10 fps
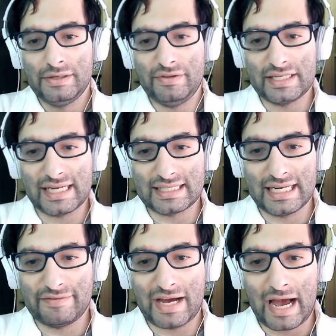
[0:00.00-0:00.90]
This has
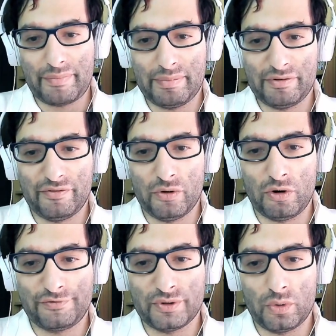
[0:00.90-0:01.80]
never happened
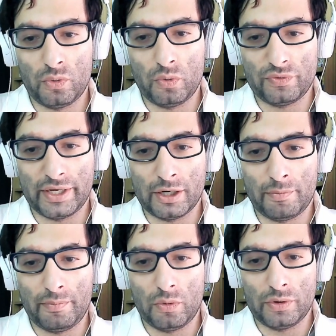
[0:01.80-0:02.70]
before. After all, they
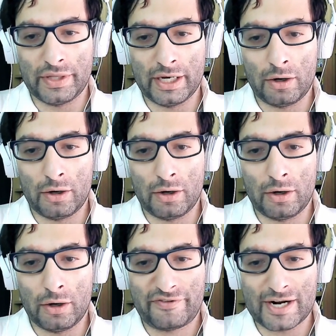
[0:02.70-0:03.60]
are they are
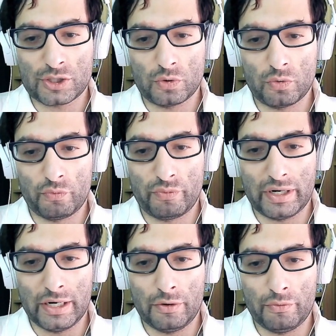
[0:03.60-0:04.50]
but fragile
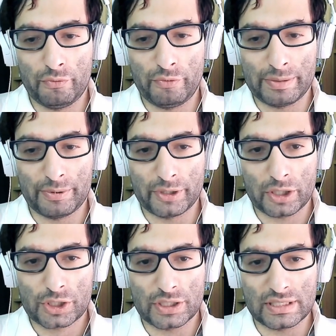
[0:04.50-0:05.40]
uh,
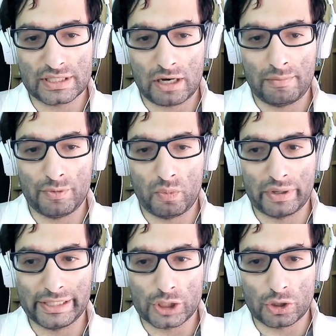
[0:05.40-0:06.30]
reproductions. I'm the
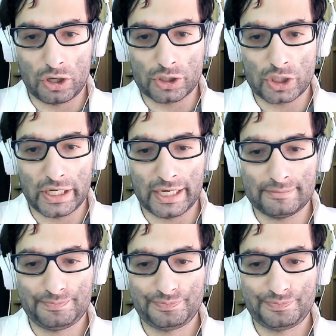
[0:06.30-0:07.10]
one in charge here.